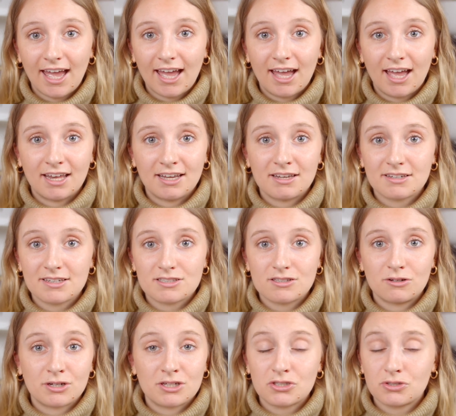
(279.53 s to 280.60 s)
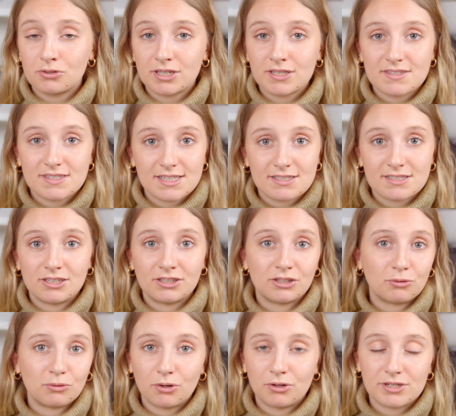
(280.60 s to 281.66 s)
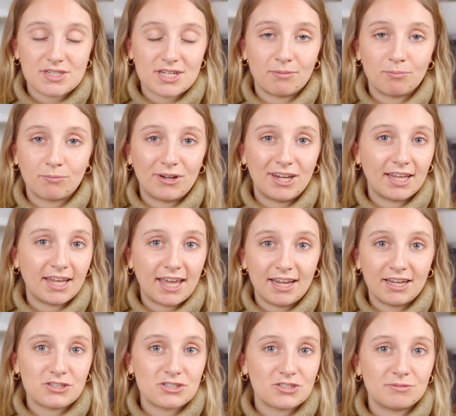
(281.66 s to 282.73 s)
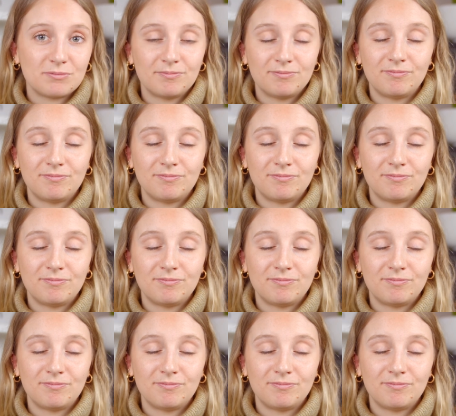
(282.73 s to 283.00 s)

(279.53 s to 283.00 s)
and as long as you're consistent, your content will engage.